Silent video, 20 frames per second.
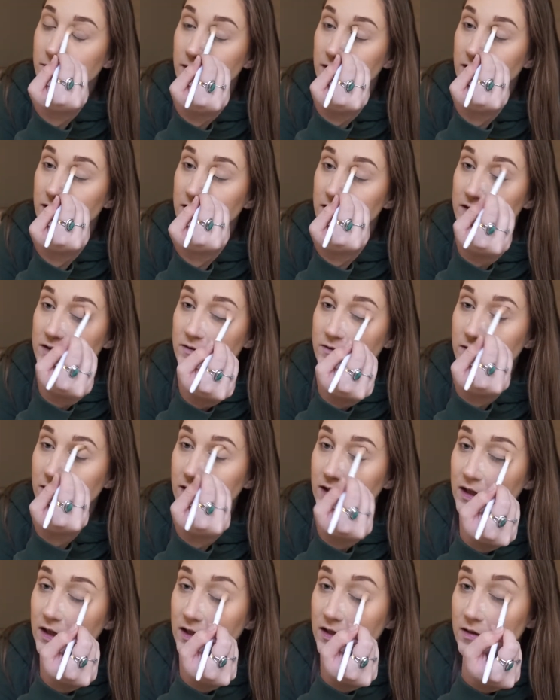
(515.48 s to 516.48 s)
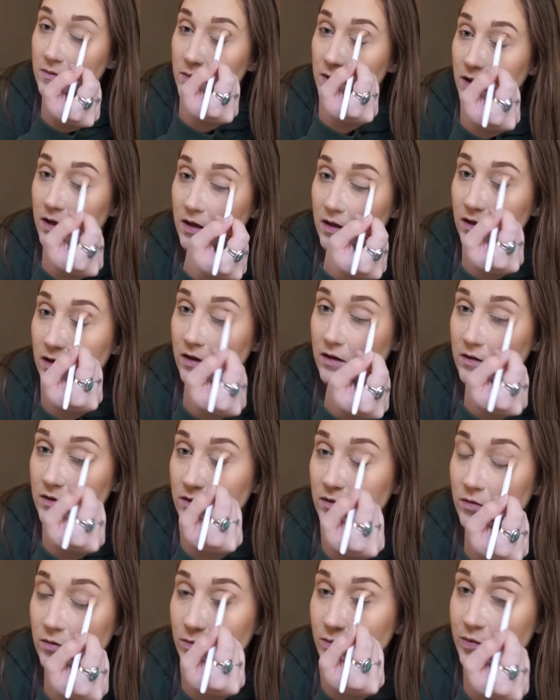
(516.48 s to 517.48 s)
it doesn't really need to be anything
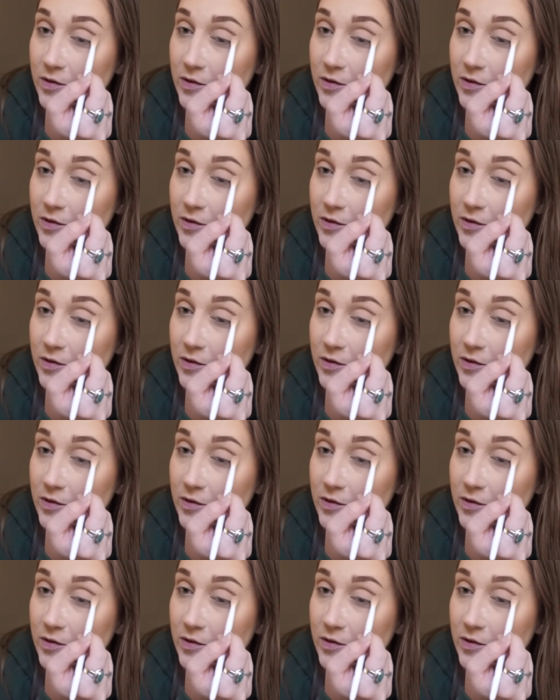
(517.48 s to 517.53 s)
too